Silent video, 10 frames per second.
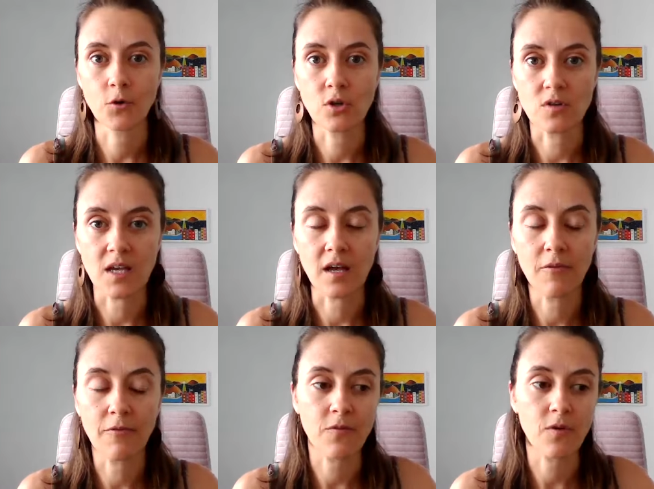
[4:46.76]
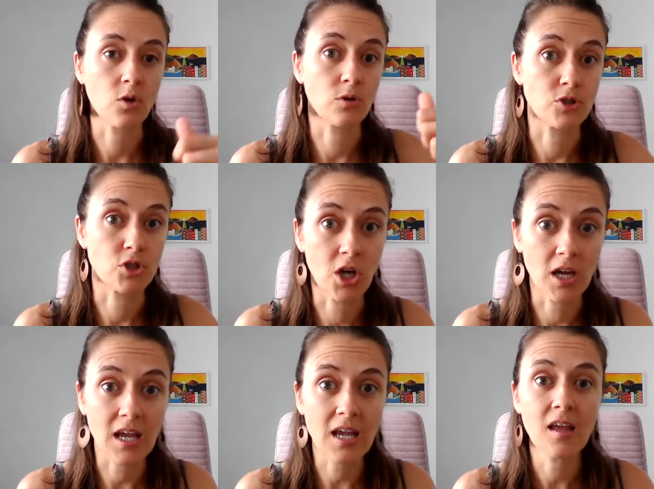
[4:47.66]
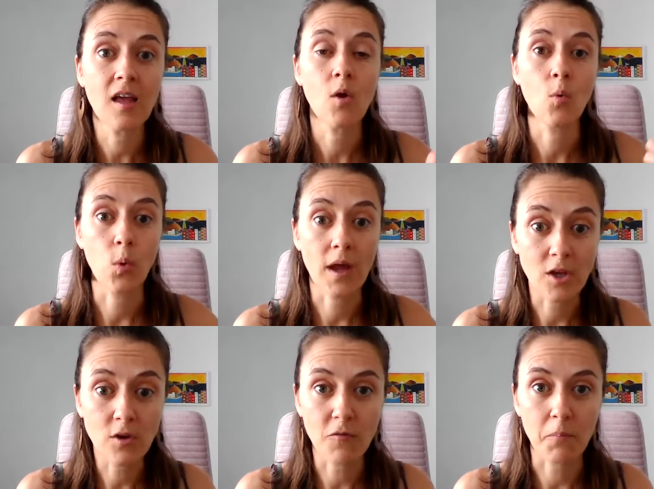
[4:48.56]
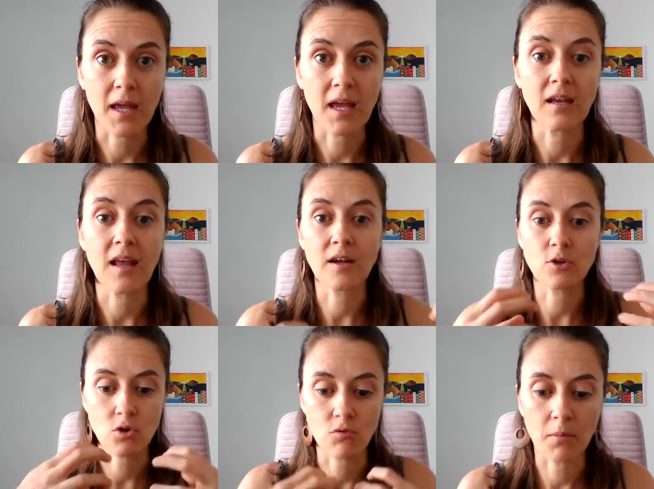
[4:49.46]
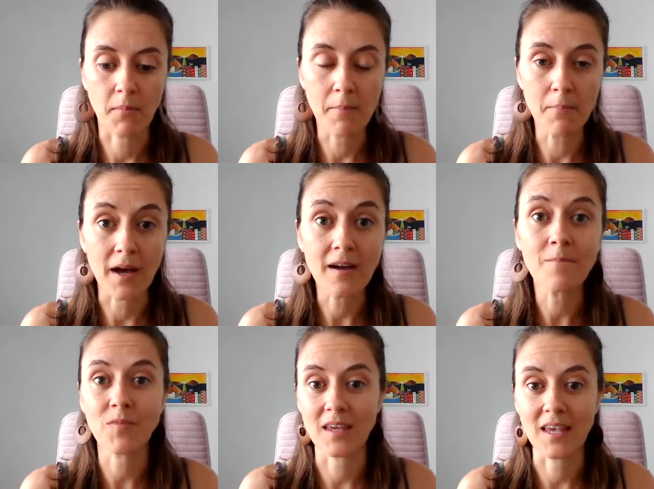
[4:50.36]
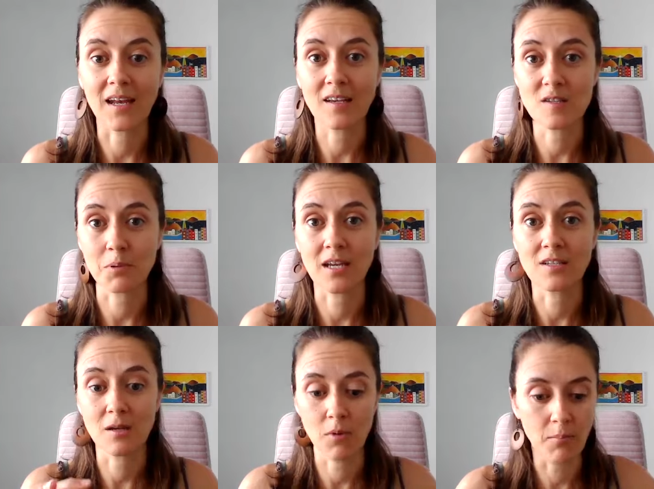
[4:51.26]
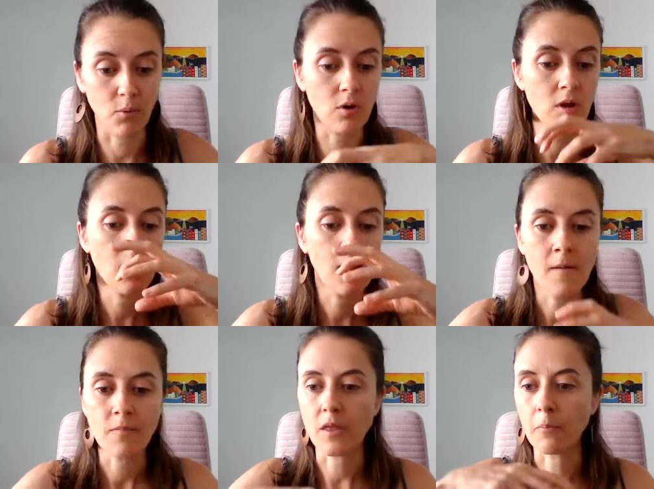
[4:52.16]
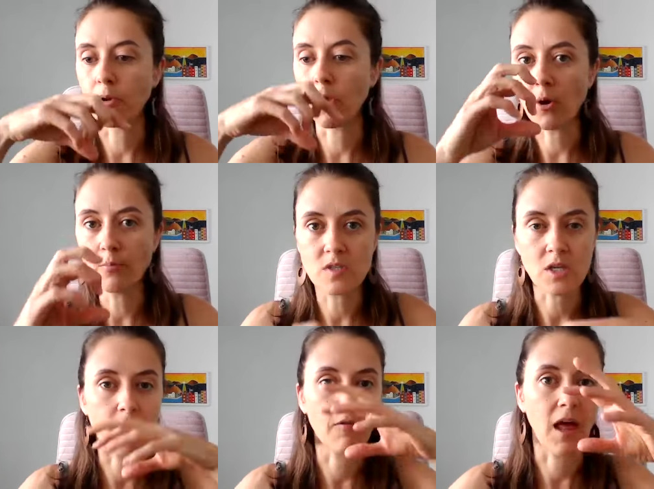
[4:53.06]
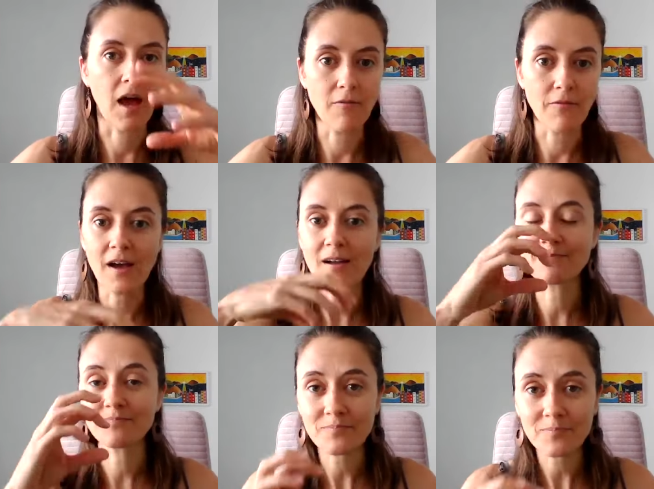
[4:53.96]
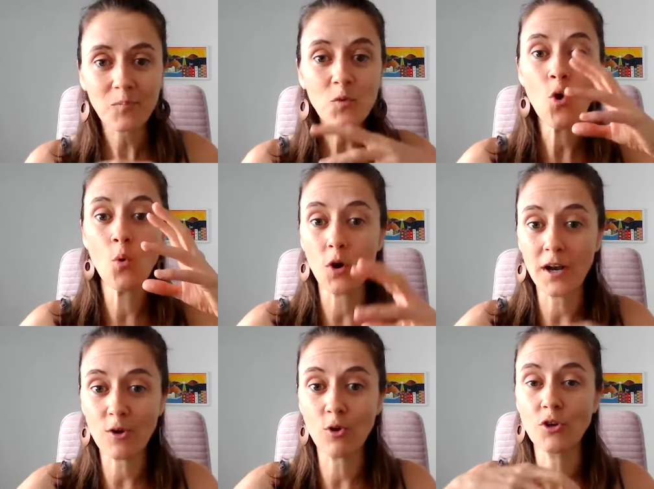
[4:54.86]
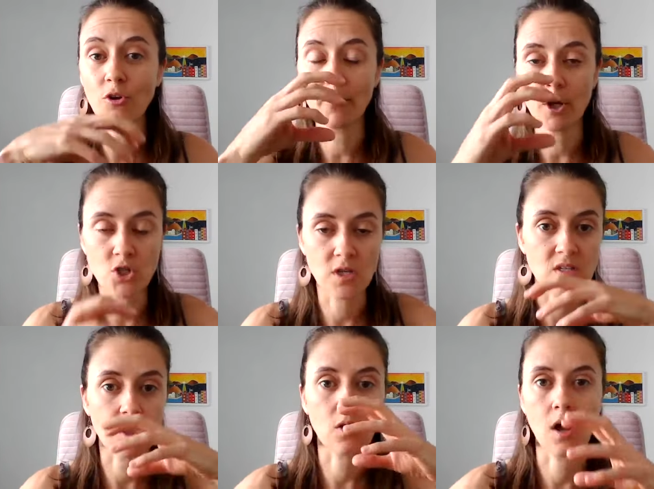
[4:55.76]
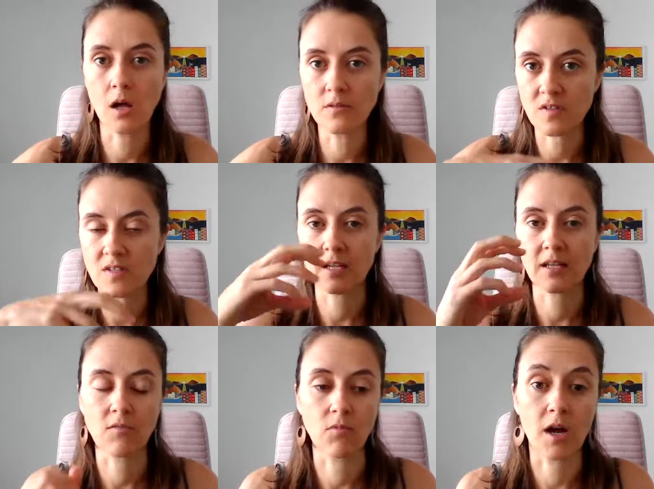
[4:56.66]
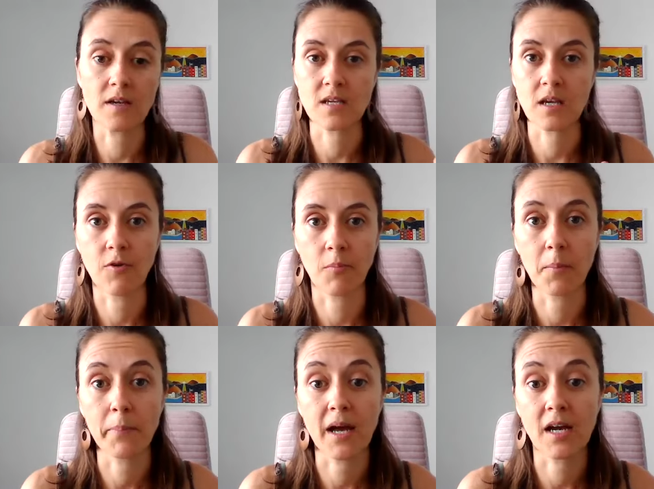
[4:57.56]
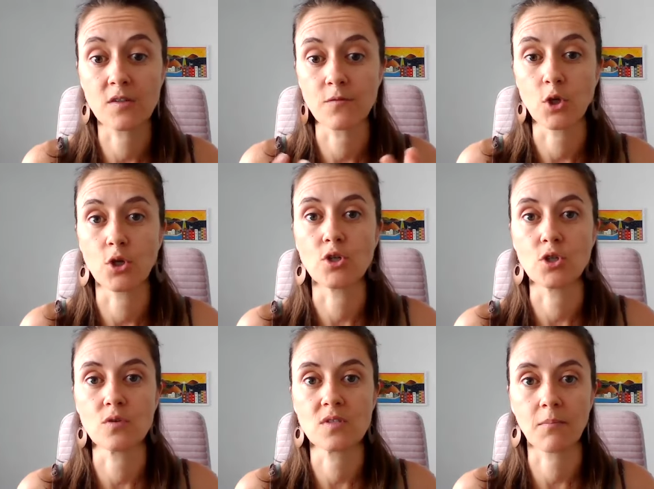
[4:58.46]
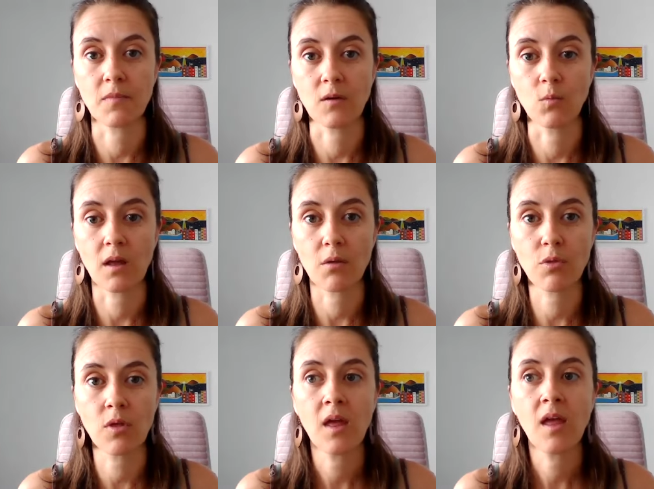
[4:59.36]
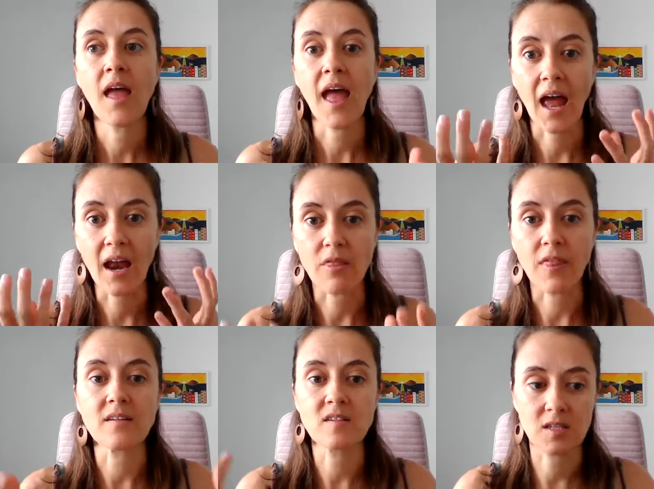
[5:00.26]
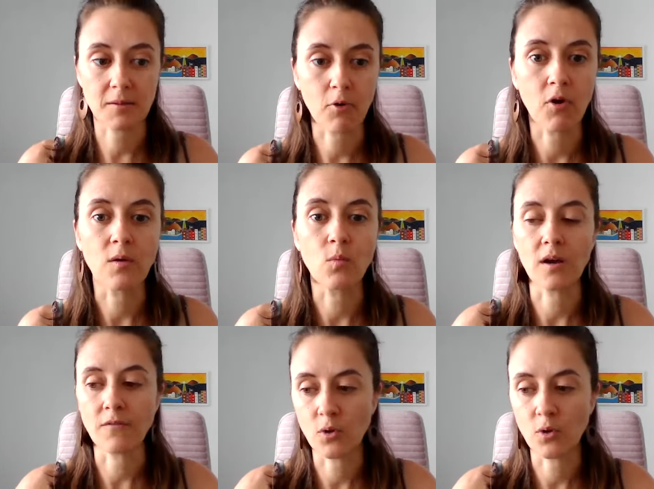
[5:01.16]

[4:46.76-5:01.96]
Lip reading: for yourself, your journey, where you've been, and to remember, again, explained in my book, the blobs of lava, what I call your emotions, are constantly rising from the past for you to do something with. And that's the point where